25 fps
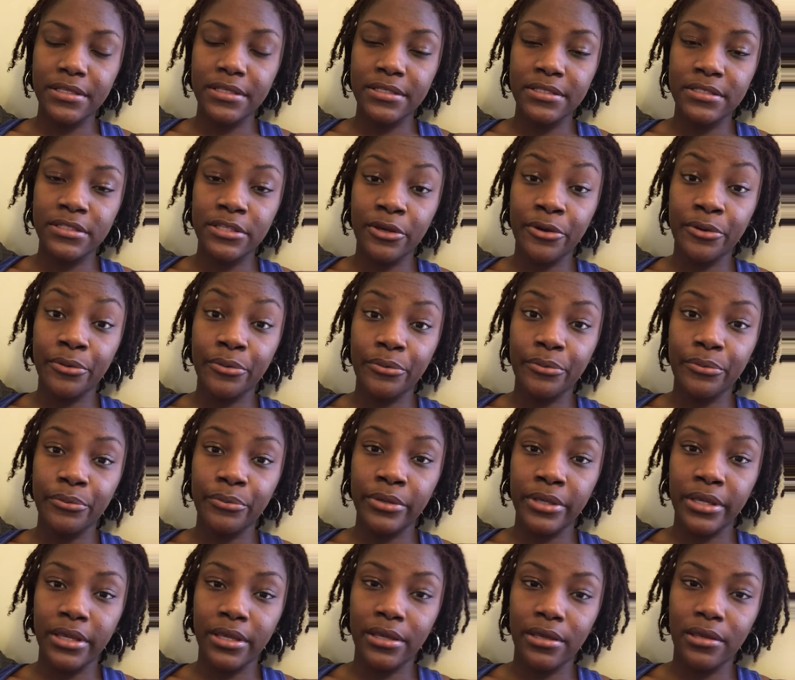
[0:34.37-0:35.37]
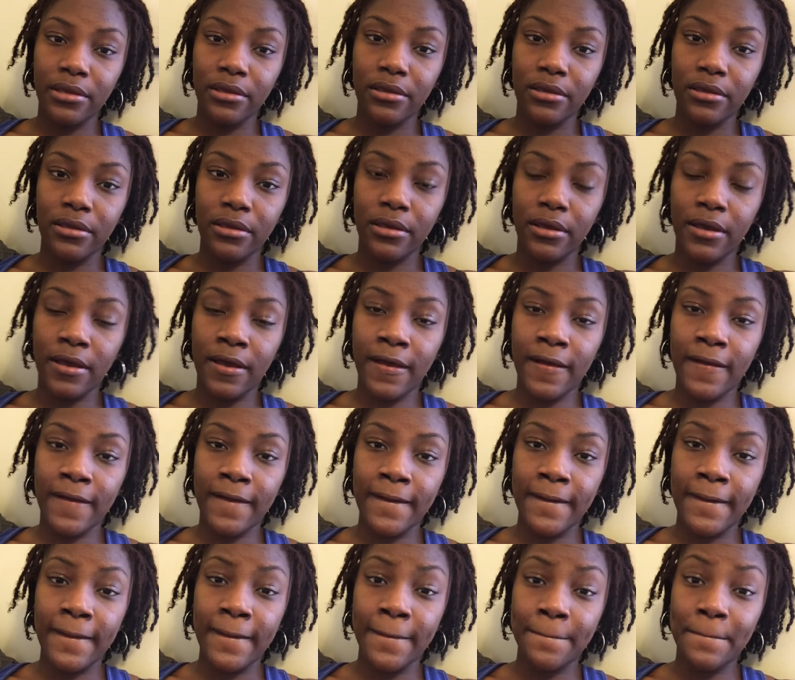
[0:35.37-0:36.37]
so yeah,
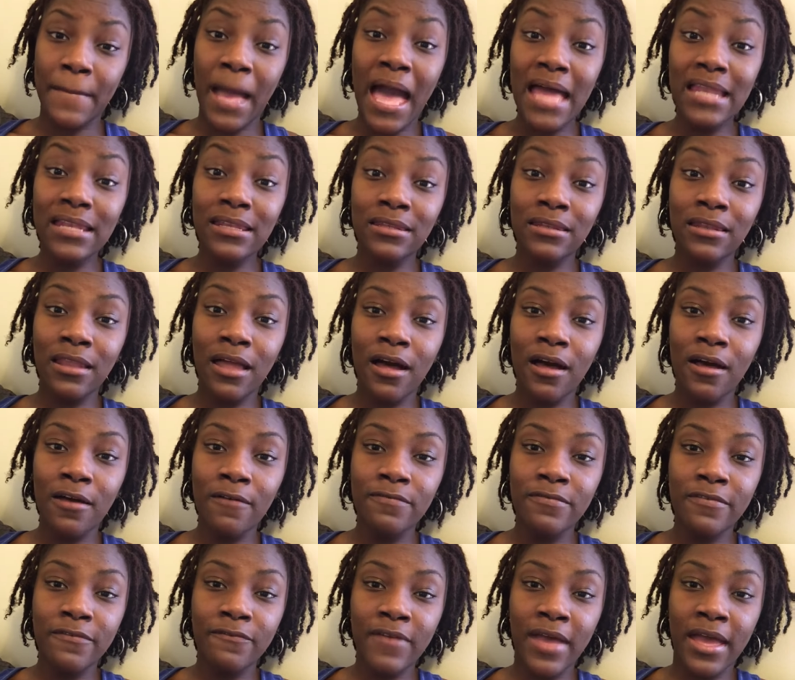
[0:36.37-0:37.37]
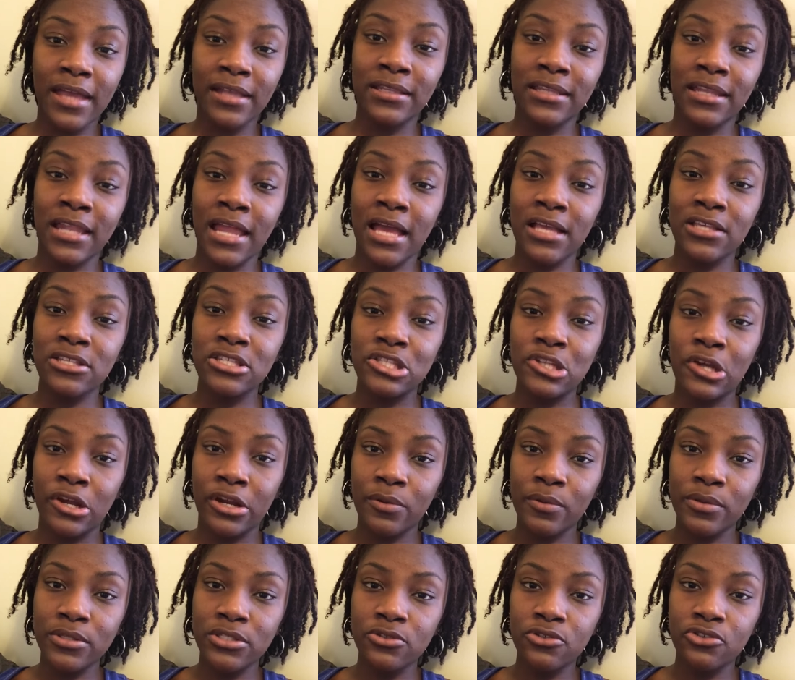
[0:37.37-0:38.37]
um, I love the fact that I
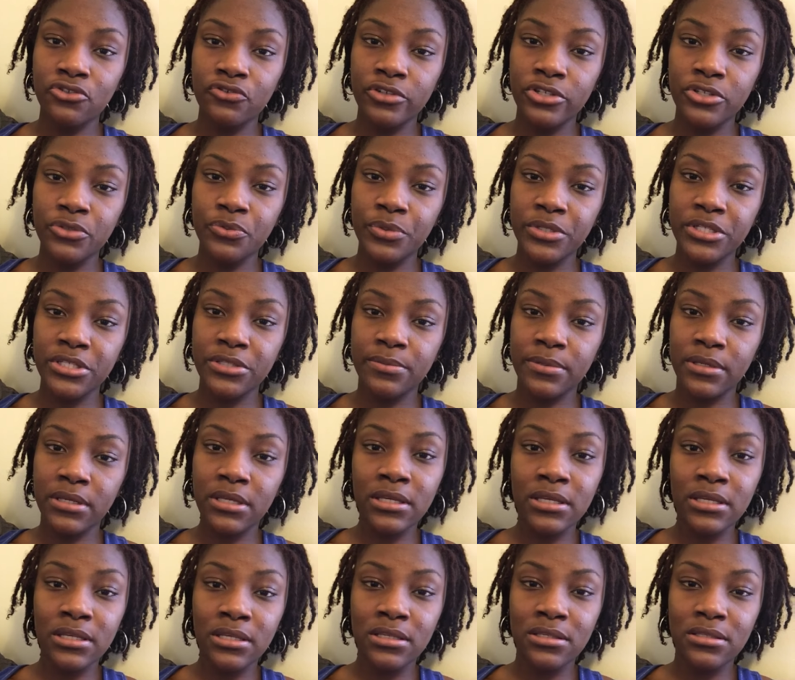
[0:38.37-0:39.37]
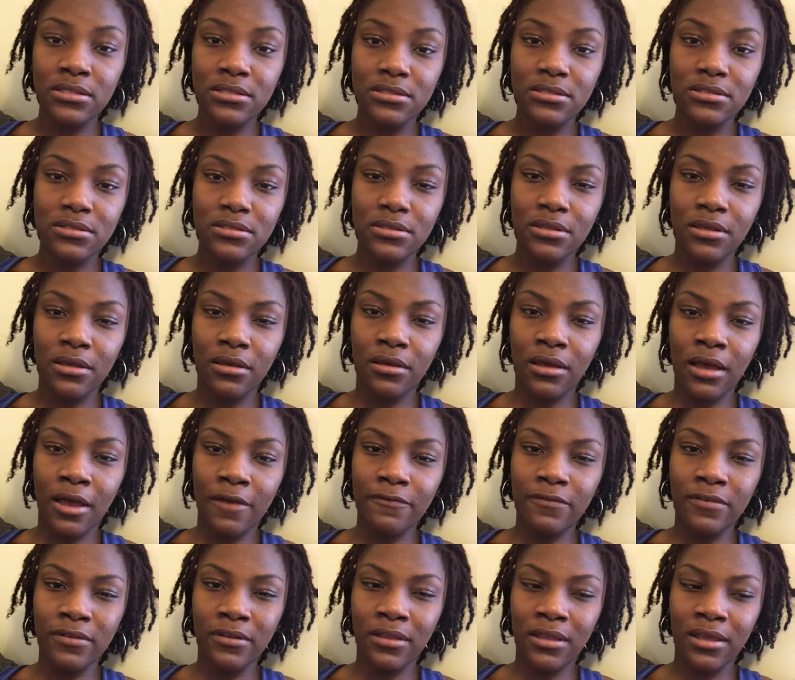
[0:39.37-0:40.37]
started with two strand twist because I
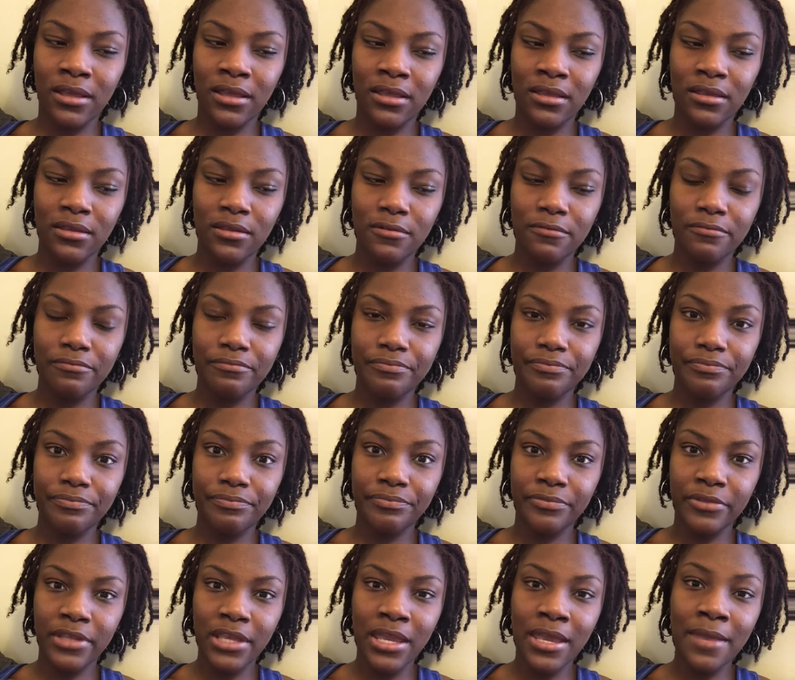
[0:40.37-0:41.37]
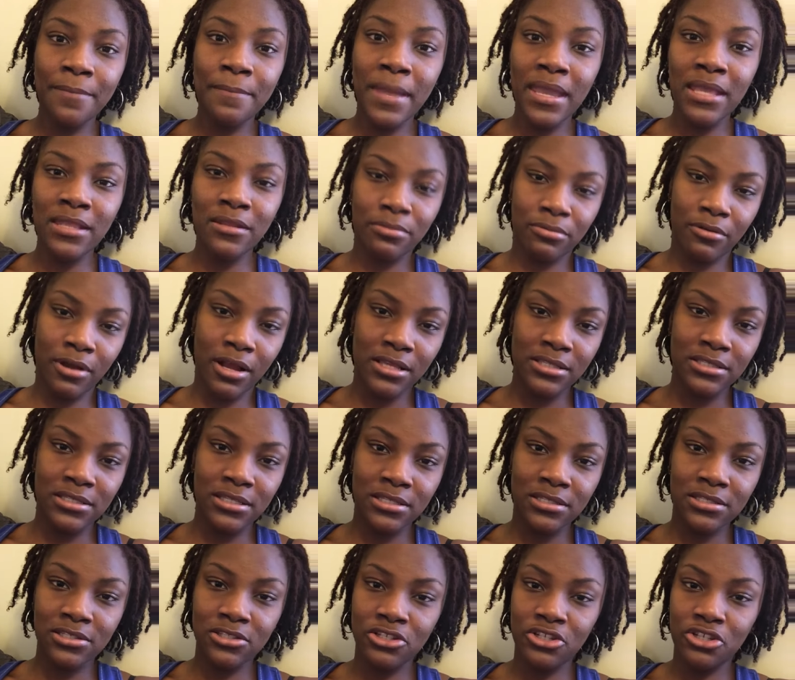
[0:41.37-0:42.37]
feel like it made the
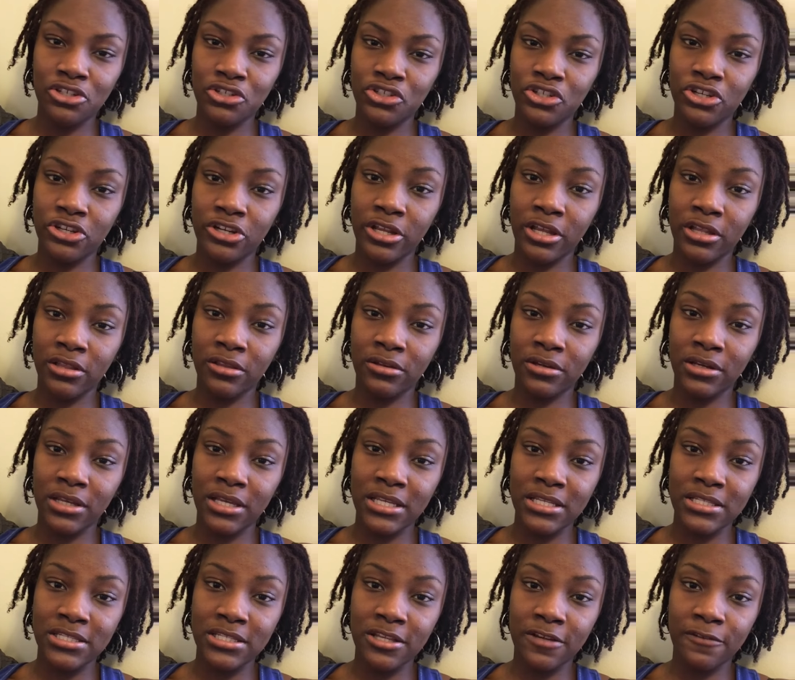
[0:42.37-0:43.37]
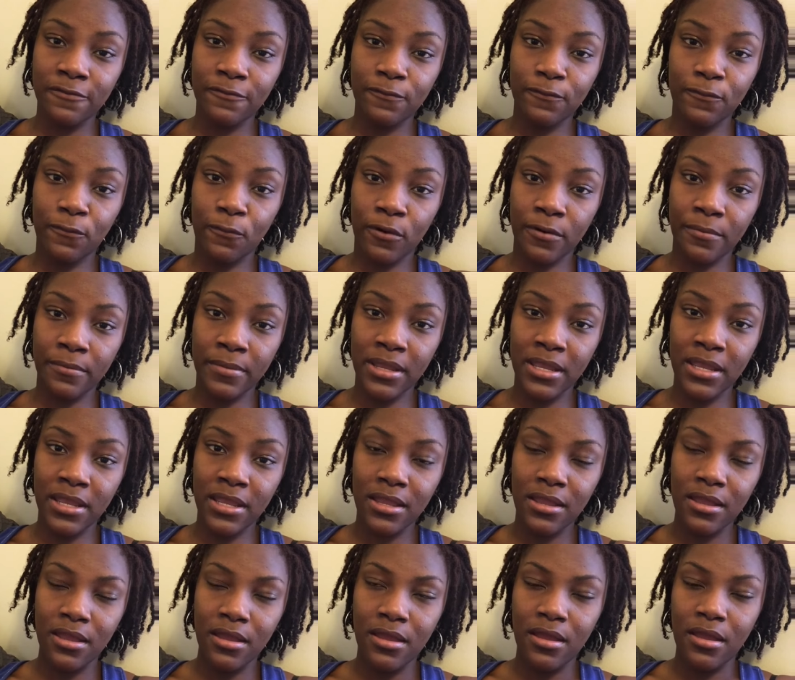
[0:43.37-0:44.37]
process and the journey a little easier for
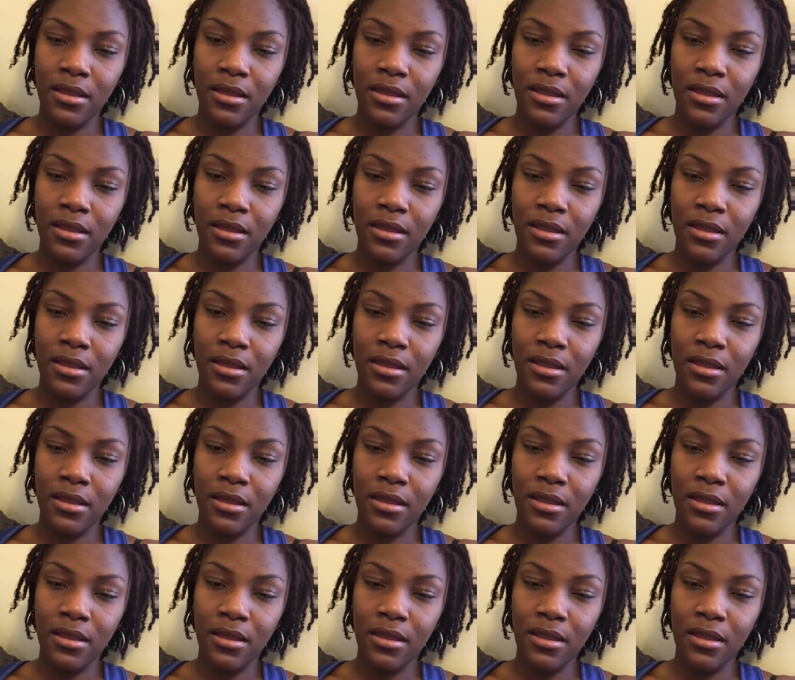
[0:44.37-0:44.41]
me.